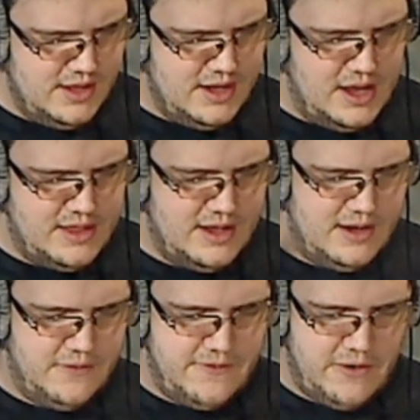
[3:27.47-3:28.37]
And
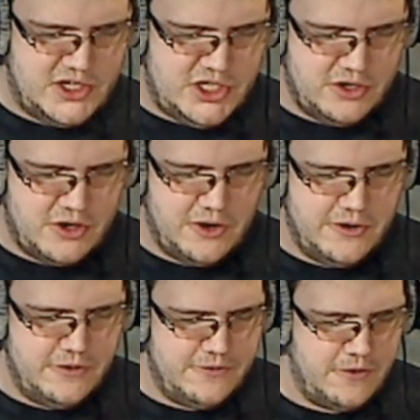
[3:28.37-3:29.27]
then Fairy Cheer
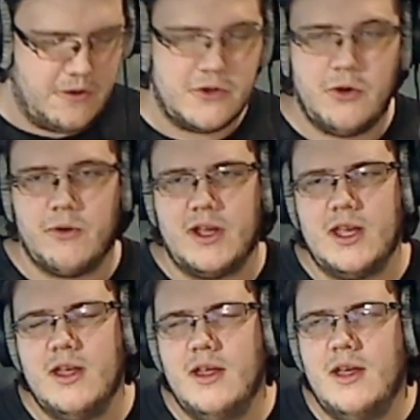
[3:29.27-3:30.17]
Girl for
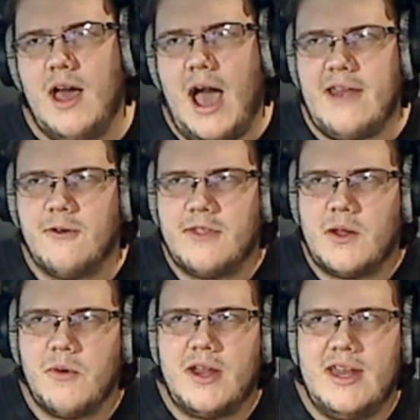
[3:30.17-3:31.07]
Tori. I don't think
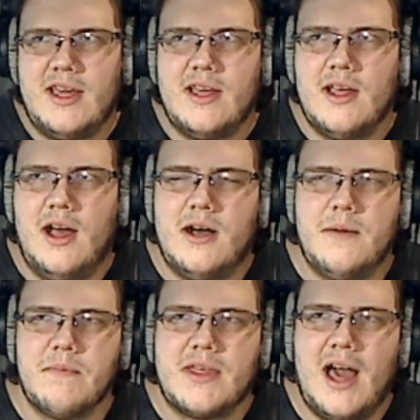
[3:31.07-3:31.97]
we're getting
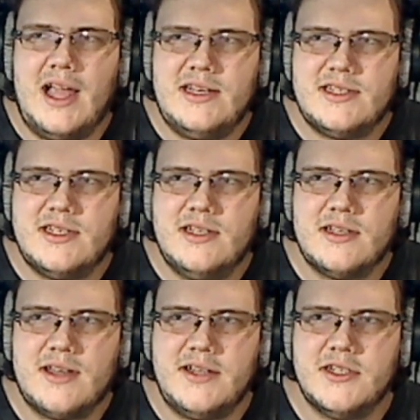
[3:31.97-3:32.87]

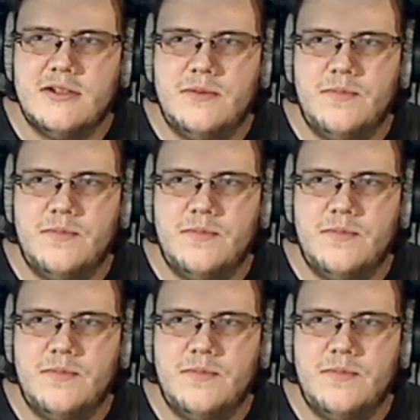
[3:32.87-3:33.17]
Kaito.